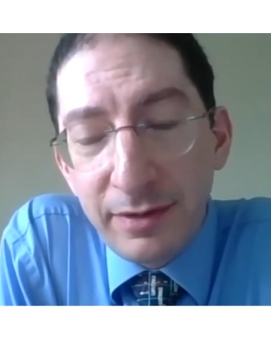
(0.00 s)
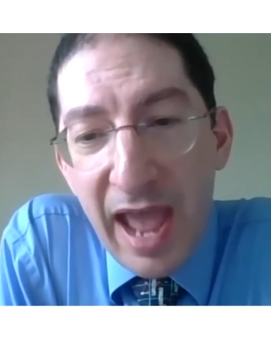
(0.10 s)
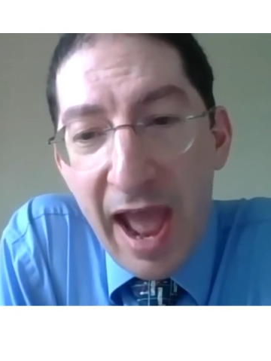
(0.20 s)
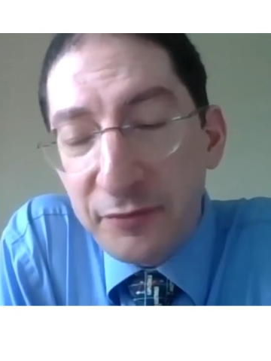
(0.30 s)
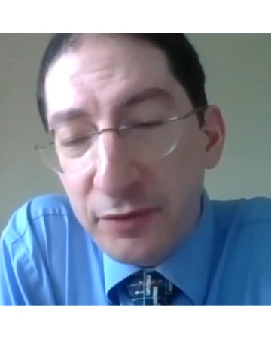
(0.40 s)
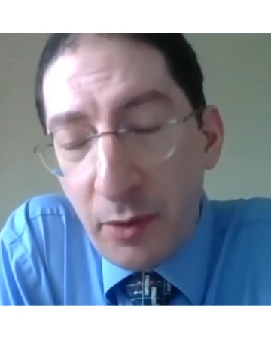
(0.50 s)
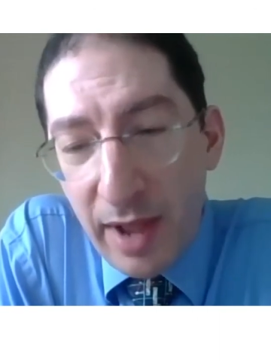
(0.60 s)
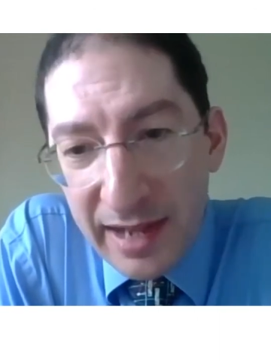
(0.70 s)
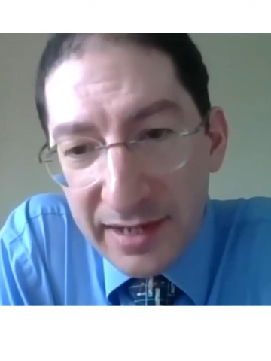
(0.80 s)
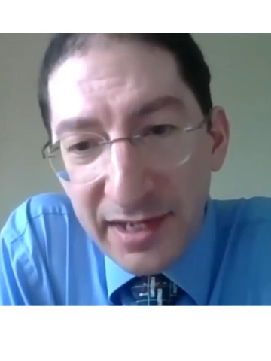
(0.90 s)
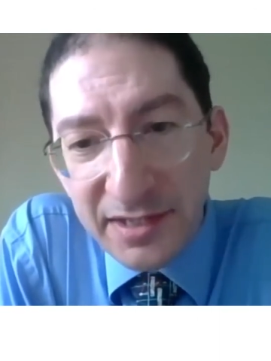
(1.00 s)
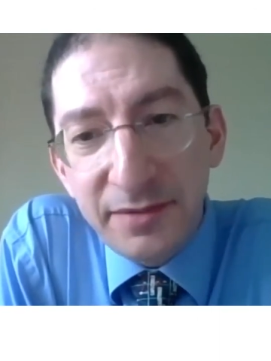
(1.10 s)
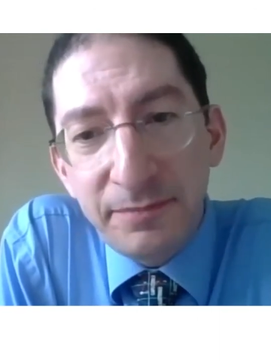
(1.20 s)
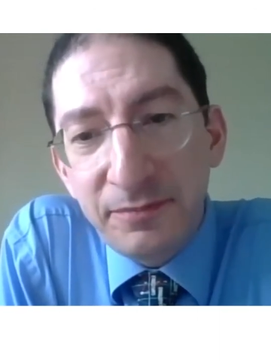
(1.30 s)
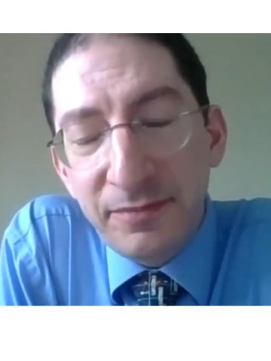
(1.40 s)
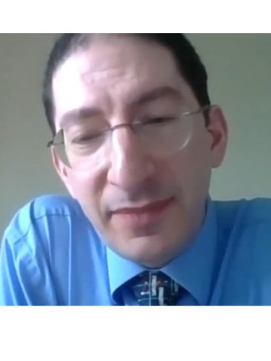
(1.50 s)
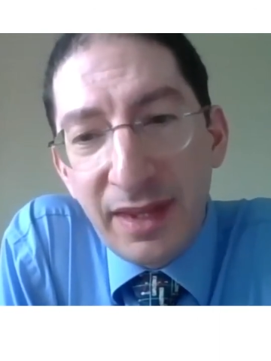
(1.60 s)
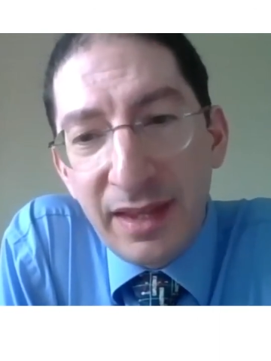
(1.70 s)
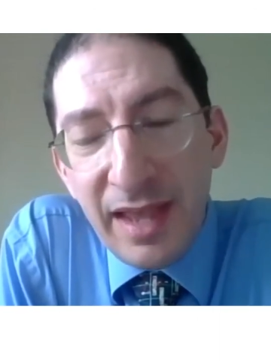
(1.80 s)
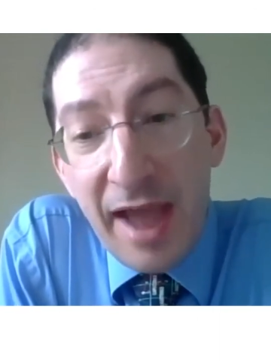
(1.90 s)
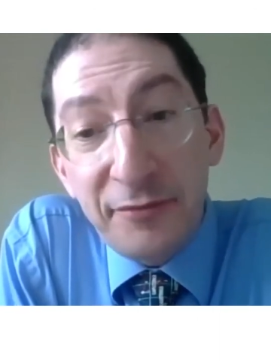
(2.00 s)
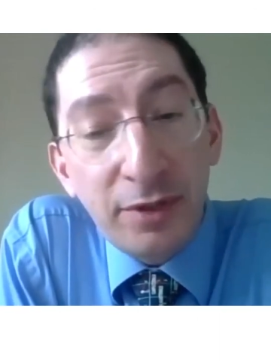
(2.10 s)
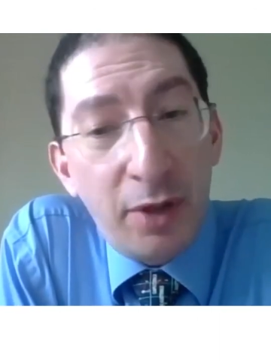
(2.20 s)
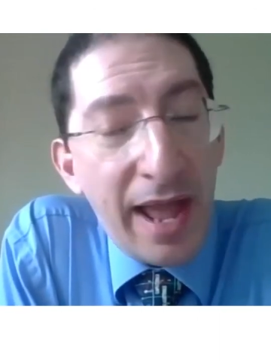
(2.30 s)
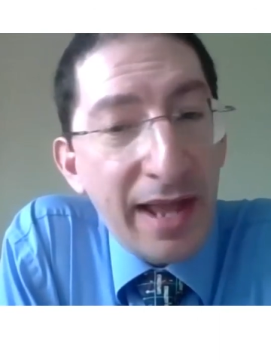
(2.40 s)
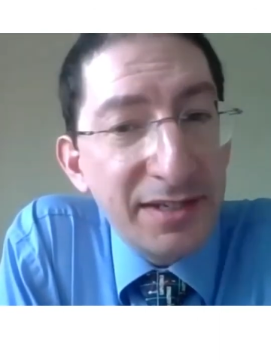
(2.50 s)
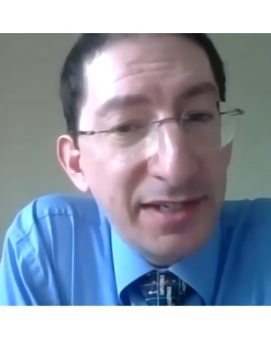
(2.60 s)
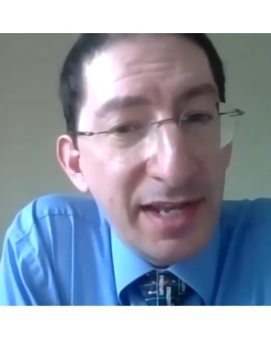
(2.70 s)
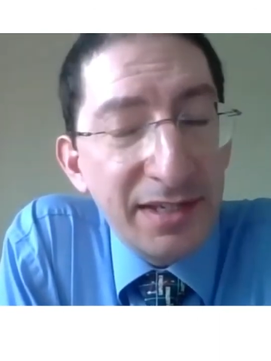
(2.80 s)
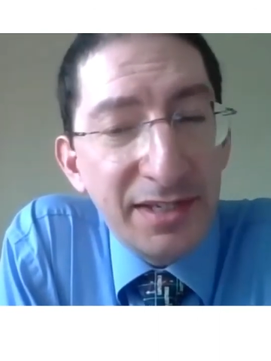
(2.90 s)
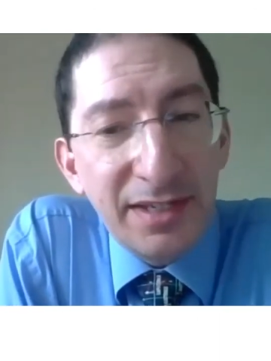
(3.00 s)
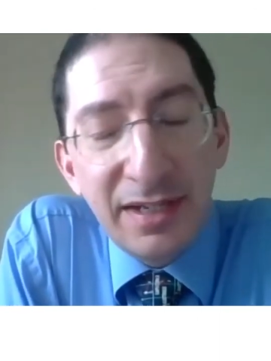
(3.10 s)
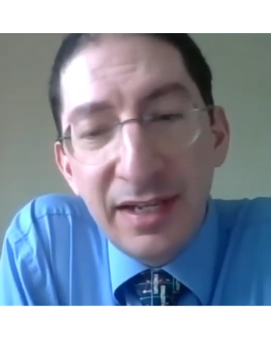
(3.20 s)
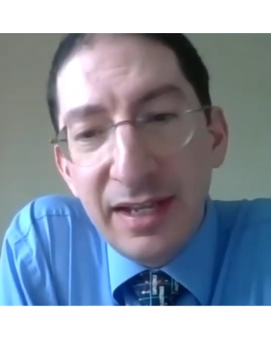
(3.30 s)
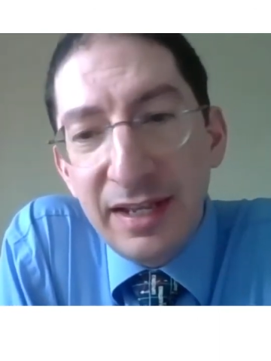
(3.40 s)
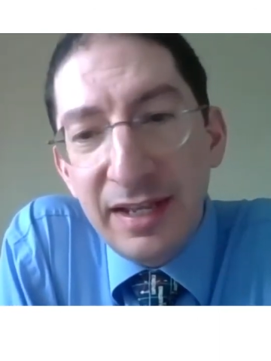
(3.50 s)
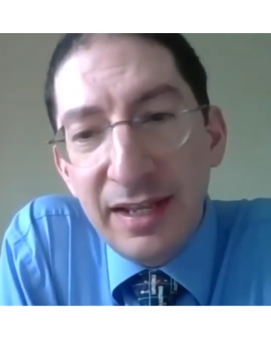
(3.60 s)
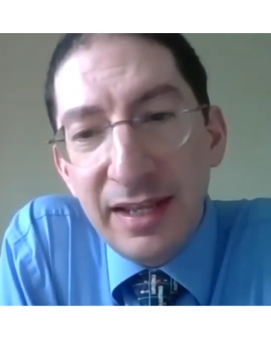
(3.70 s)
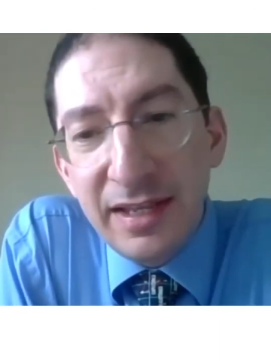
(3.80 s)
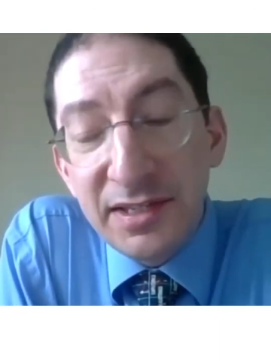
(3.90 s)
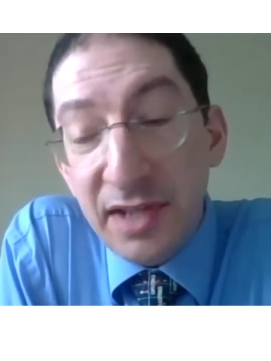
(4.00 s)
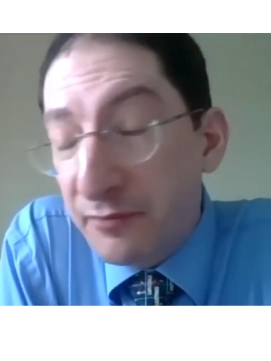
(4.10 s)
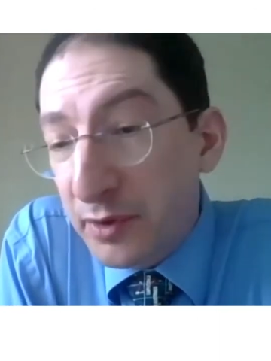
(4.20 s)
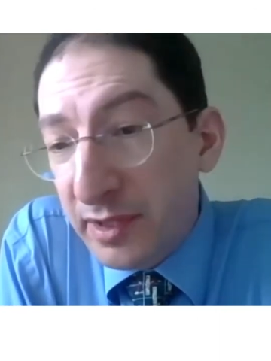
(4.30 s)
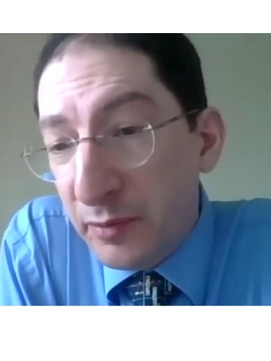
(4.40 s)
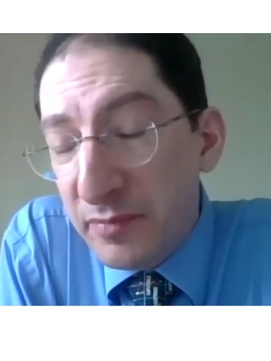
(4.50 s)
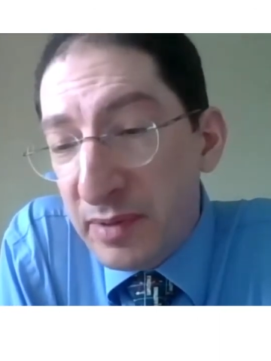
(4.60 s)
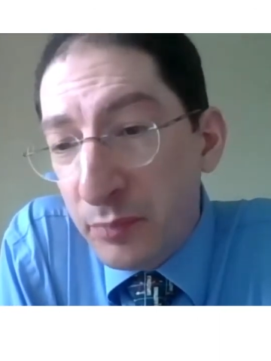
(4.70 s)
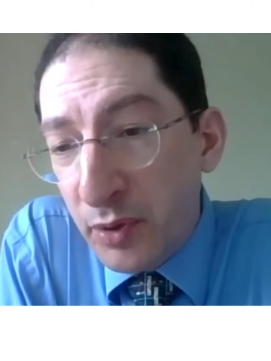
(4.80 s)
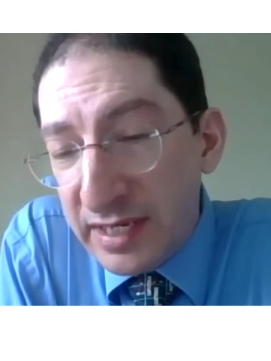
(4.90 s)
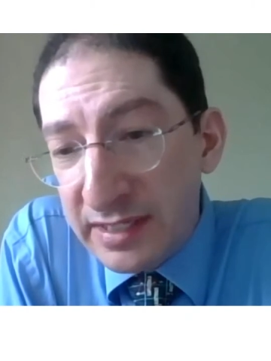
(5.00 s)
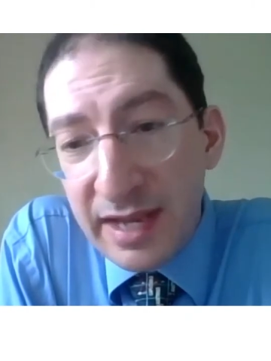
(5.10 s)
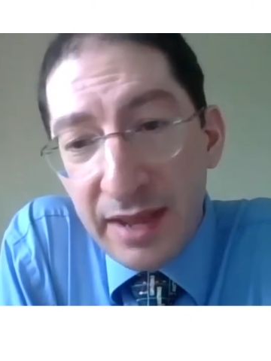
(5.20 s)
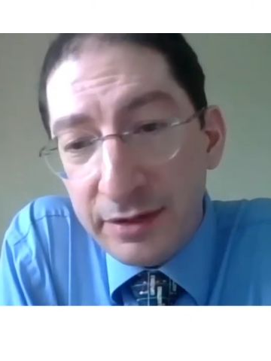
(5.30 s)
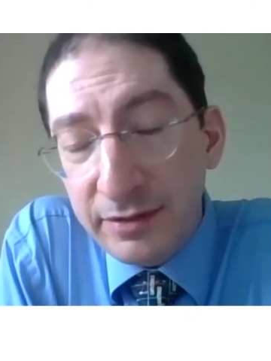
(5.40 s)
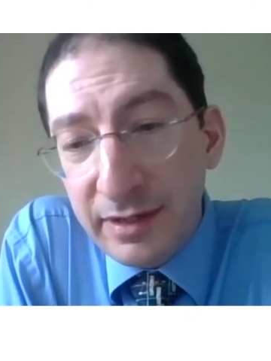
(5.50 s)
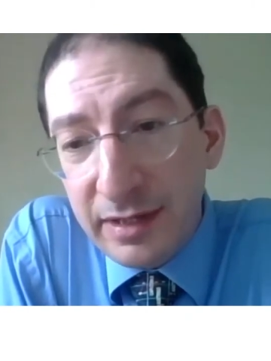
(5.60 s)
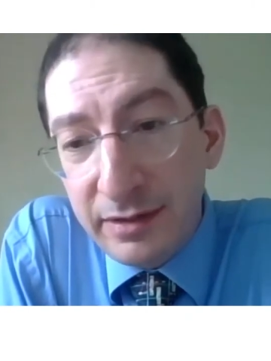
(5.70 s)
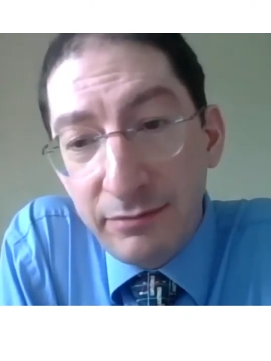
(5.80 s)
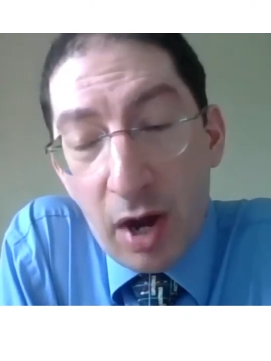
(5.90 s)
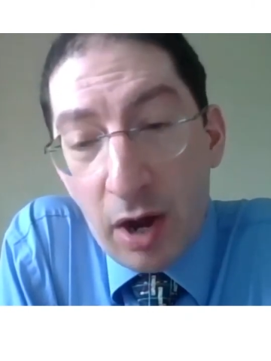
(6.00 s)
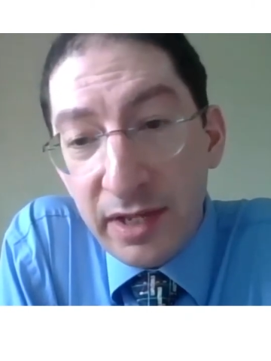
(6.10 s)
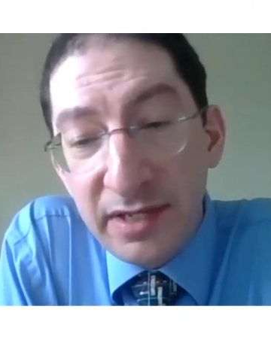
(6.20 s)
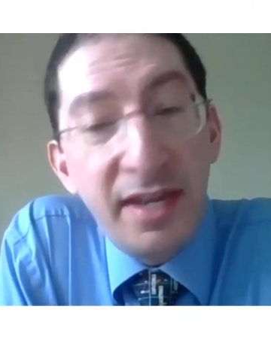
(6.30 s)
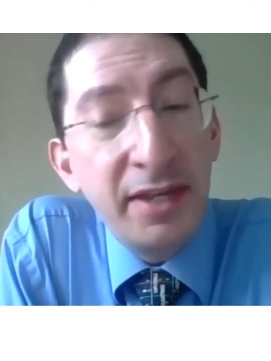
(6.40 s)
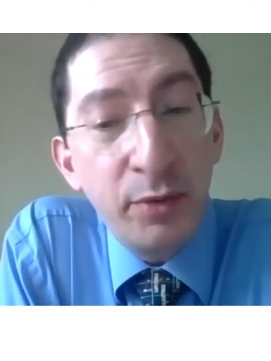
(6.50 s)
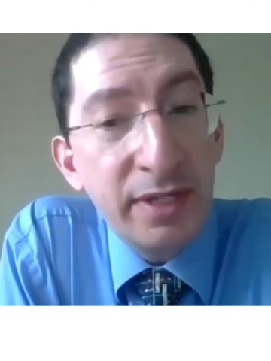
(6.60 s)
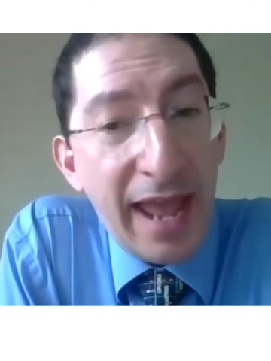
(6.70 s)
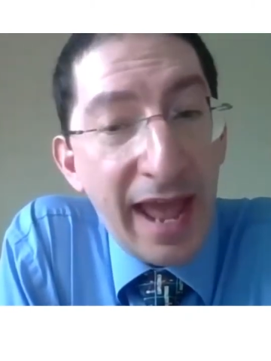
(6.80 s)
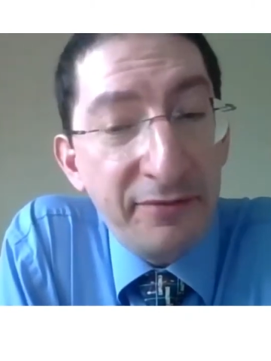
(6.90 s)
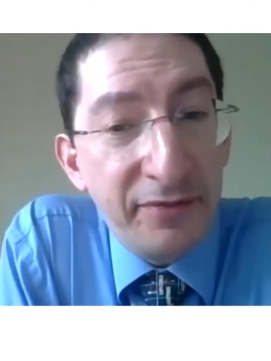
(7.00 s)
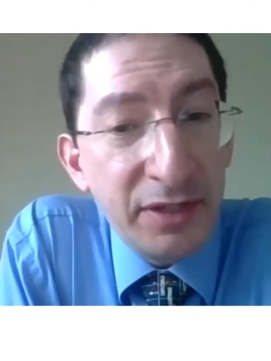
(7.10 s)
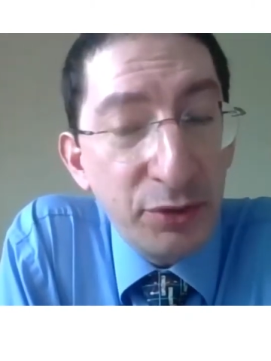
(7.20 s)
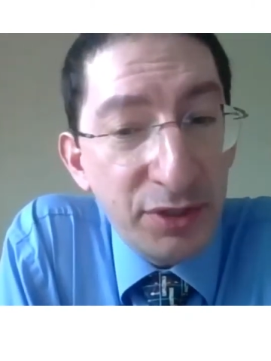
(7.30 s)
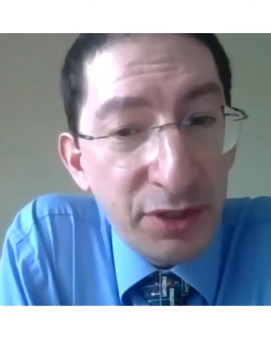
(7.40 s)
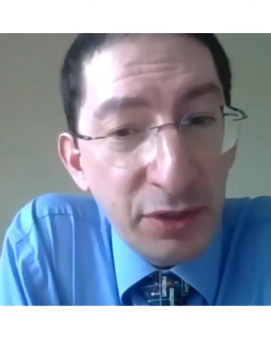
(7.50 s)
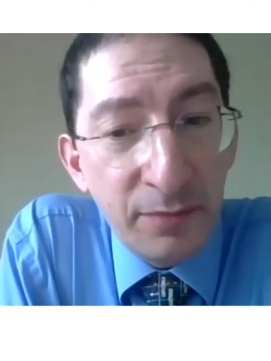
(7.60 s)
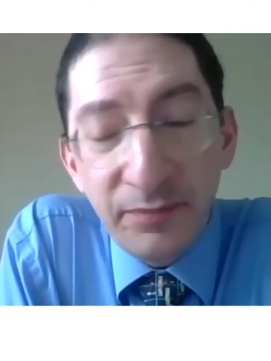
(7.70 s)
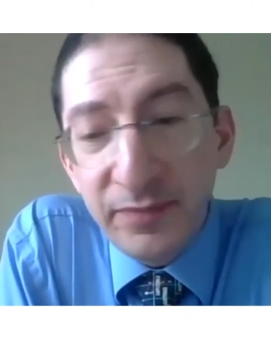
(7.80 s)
Afterglow Access. Afterglow Access is software that we've been putting together and are continuing to add features to